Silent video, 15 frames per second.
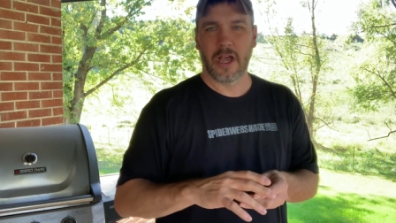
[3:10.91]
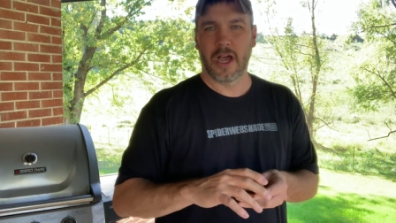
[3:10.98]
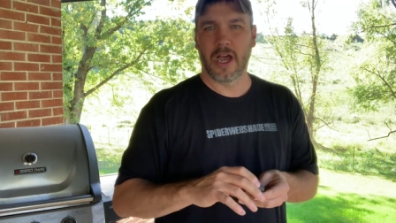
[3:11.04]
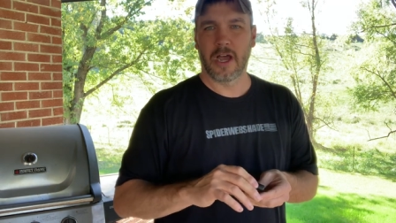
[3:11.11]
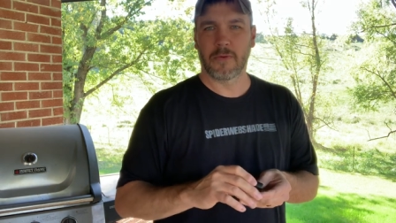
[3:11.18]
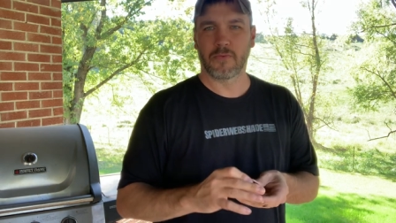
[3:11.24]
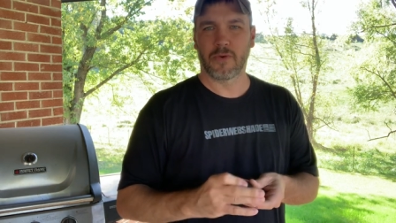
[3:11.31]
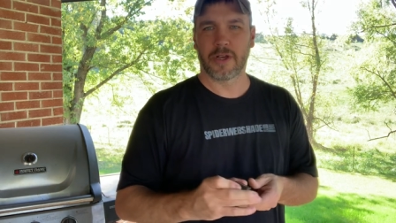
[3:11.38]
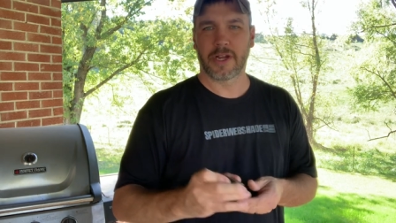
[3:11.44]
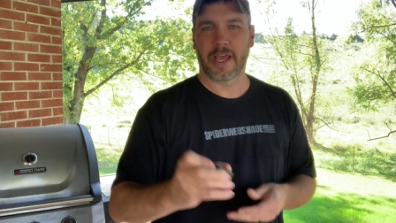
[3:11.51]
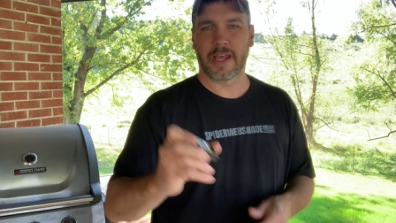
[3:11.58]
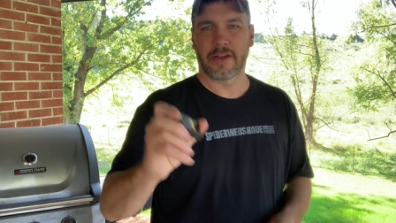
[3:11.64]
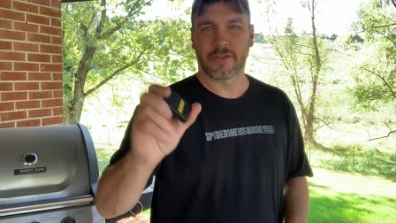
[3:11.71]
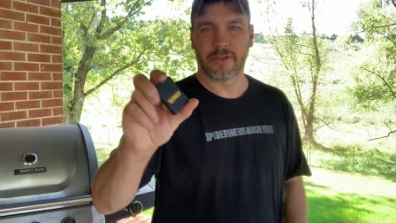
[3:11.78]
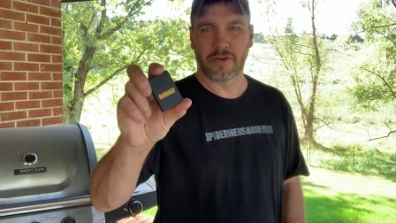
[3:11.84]
uh, run
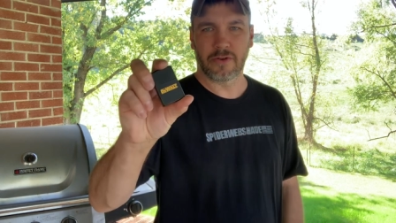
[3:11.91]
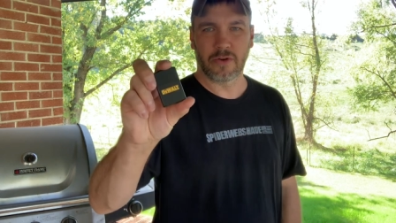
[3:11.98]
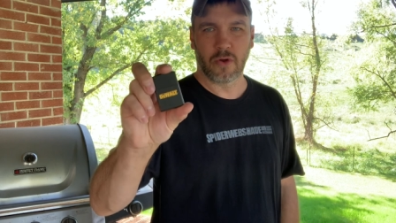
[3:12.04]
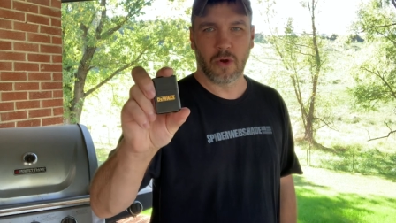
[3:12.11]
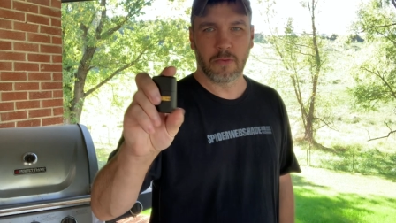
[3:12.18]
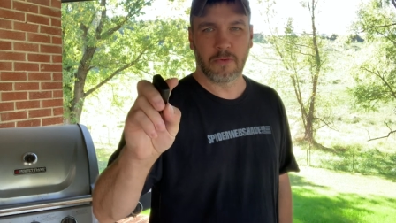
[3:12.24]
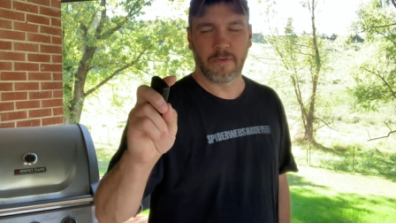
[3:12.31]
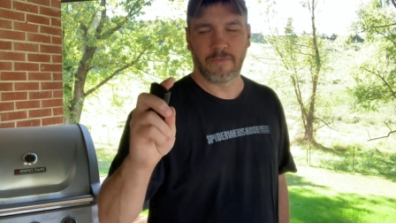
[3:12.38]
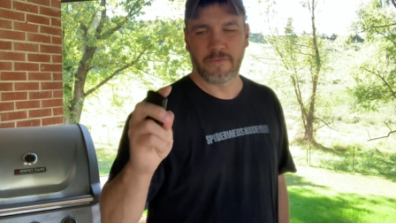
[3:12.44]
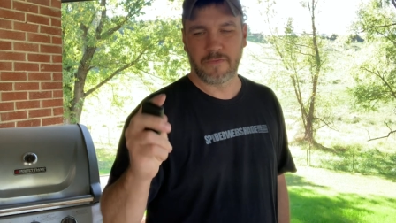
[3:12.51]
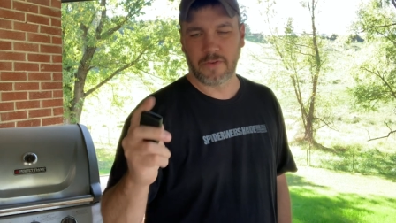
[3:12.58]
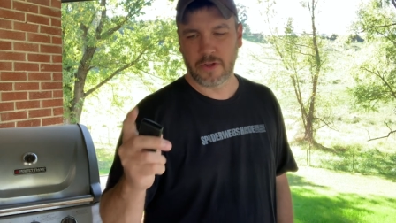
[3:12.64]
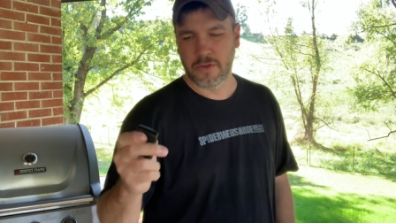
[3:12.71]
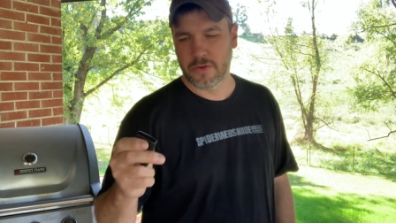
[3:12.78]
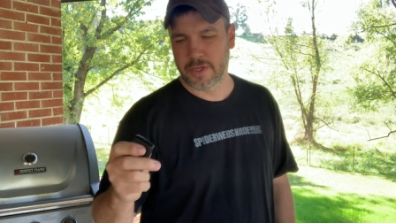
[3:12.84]
out of their normal
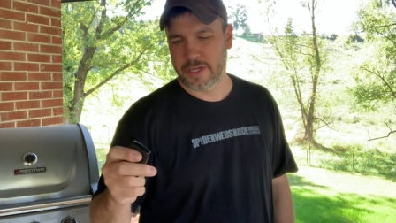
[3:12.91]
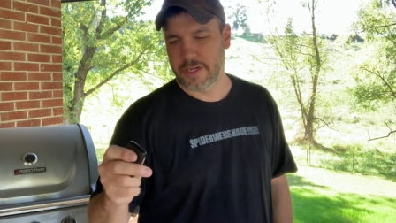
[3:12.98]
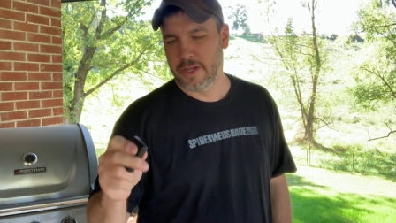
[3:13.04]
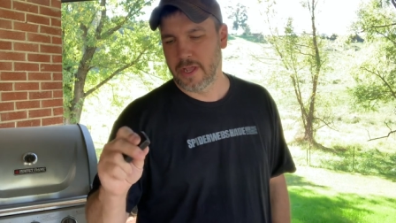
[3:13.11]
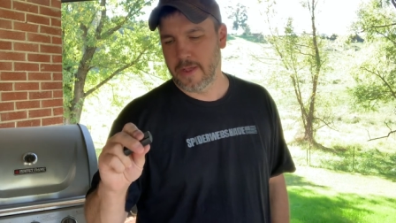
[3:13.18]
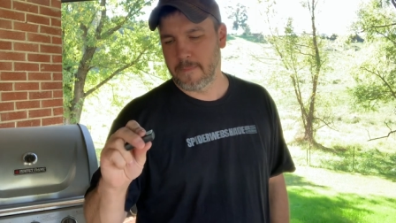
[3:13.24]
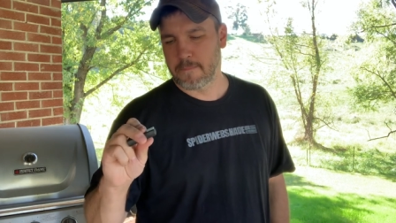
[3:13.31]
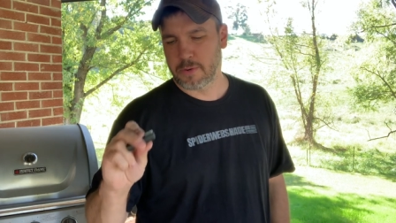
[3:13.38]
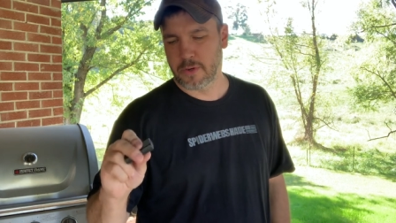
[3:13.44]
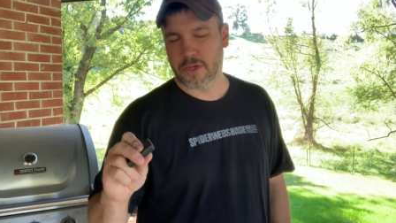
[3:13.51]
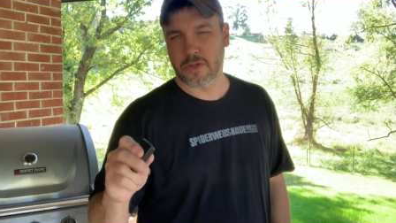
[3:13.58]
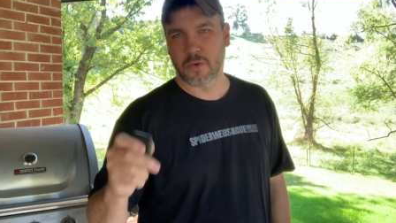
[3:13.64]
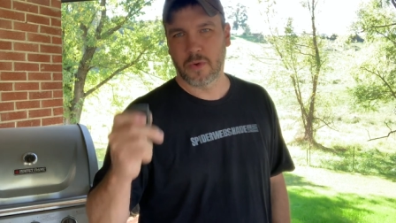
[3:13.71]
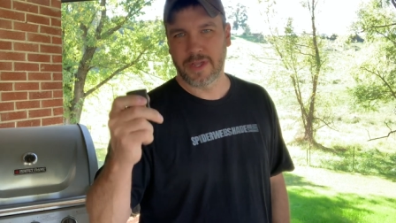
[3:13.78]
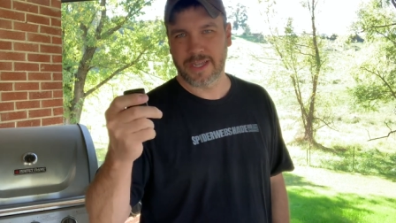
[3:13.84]
fluid pretty
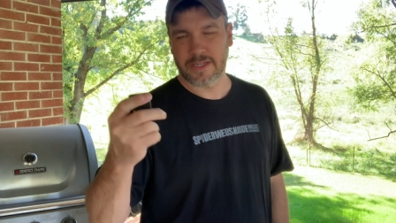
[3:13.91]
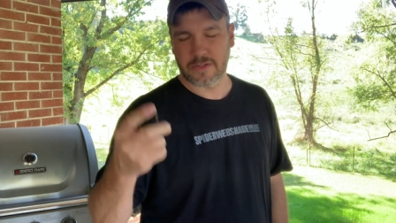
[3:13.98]
quick.